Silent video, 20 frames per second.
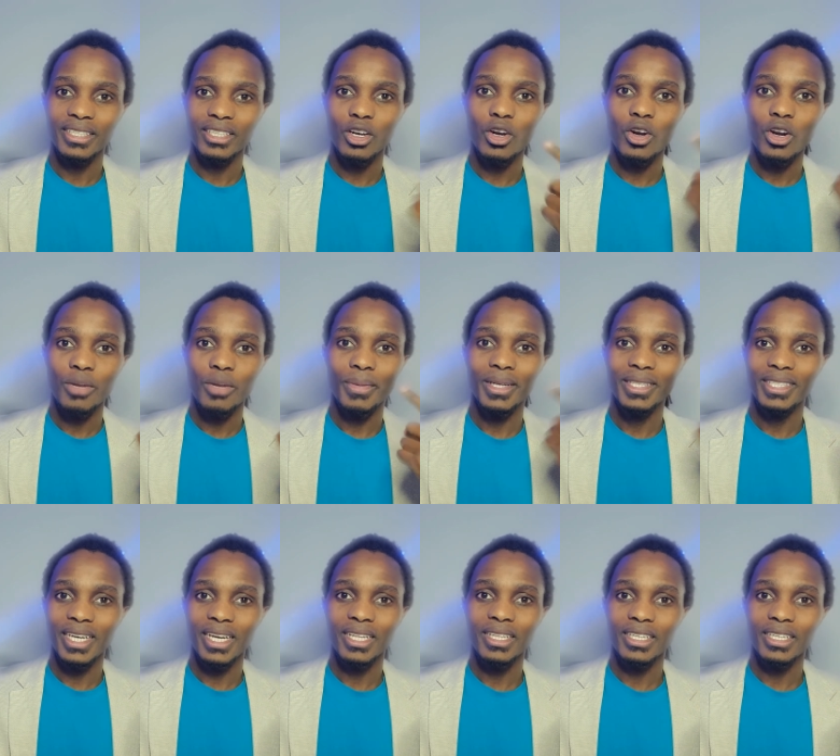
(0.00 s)
herd
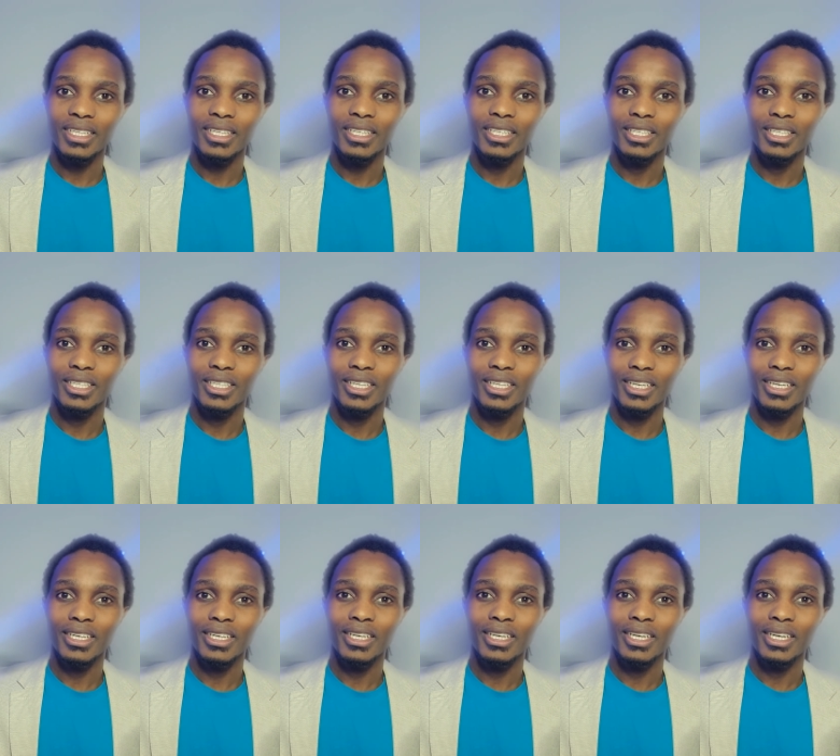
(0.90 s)
mentality, and
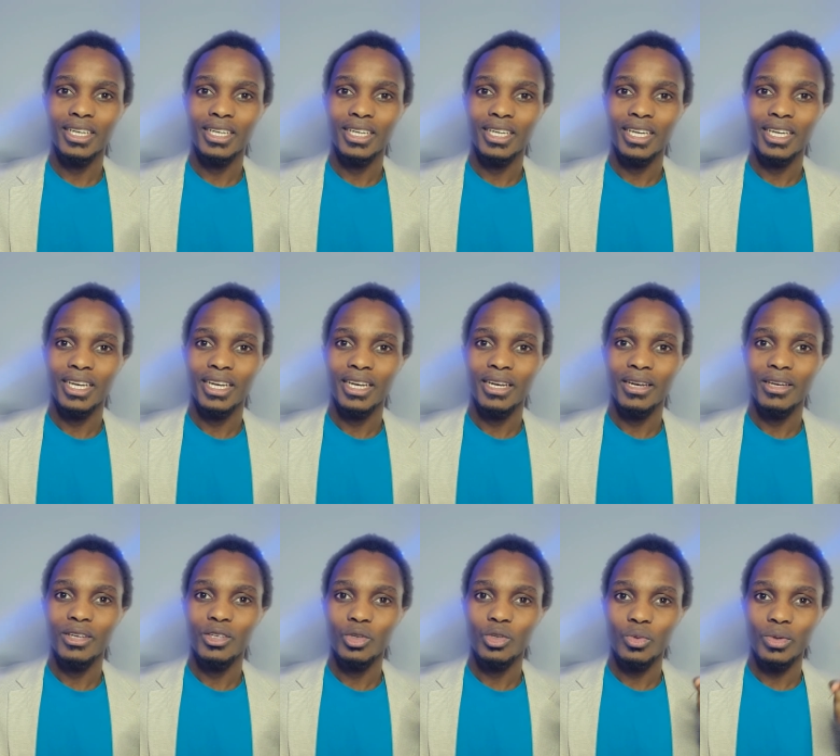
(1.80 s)

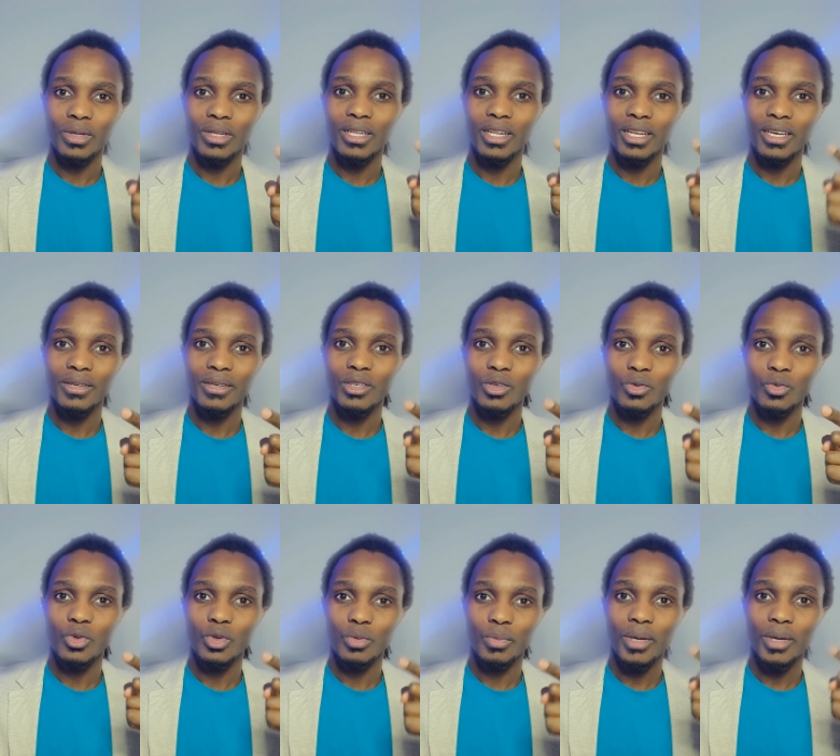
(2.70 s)
you'll
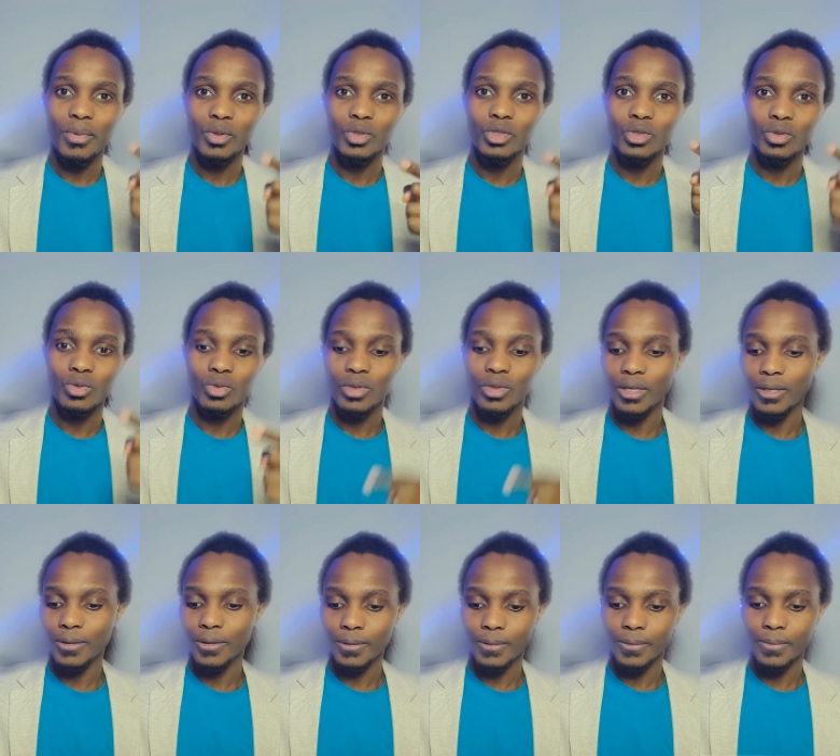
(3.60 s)
be able to
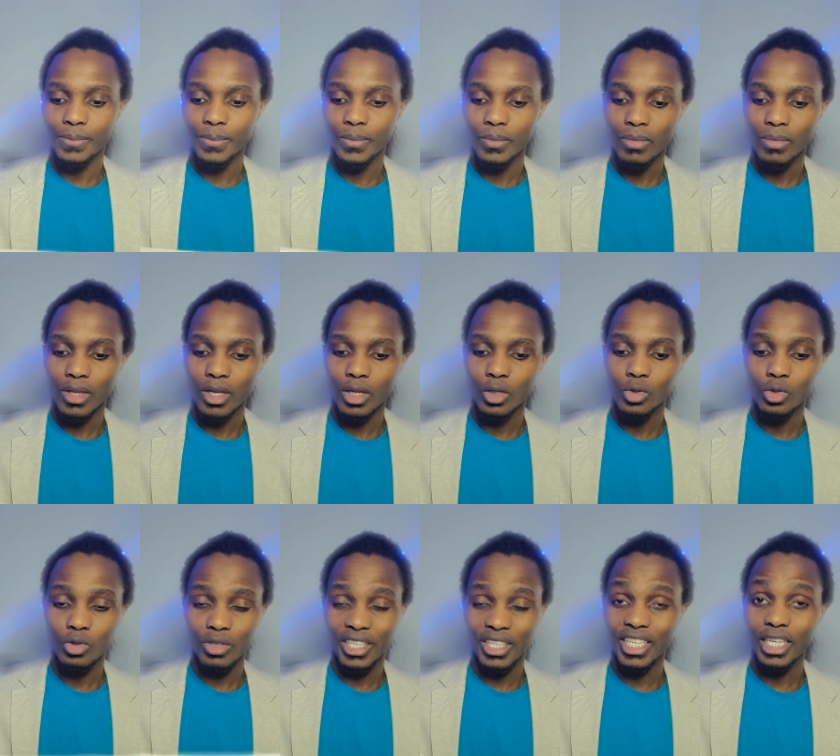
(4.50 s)

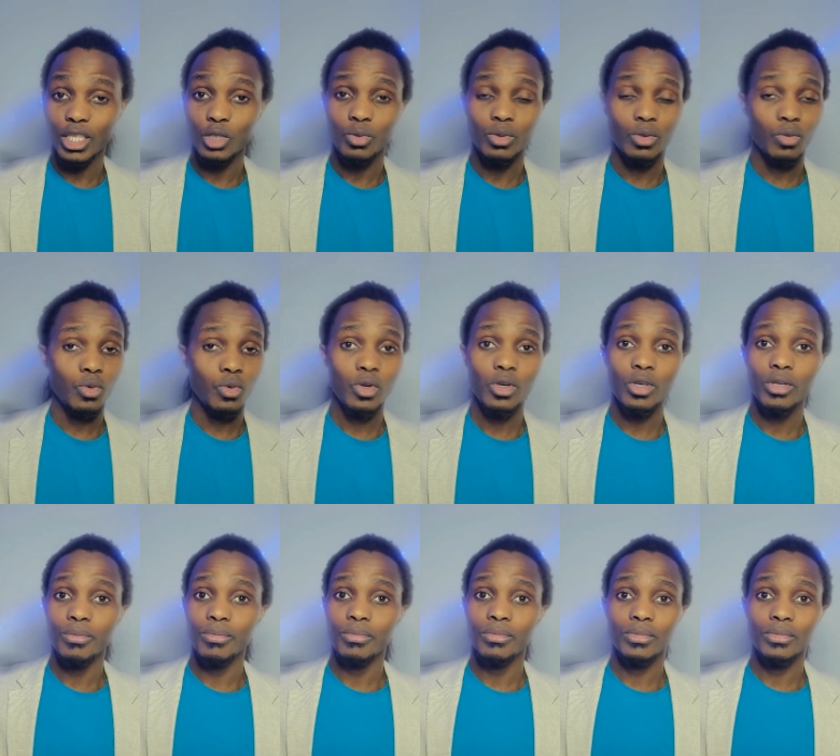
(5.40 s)
engage with the world,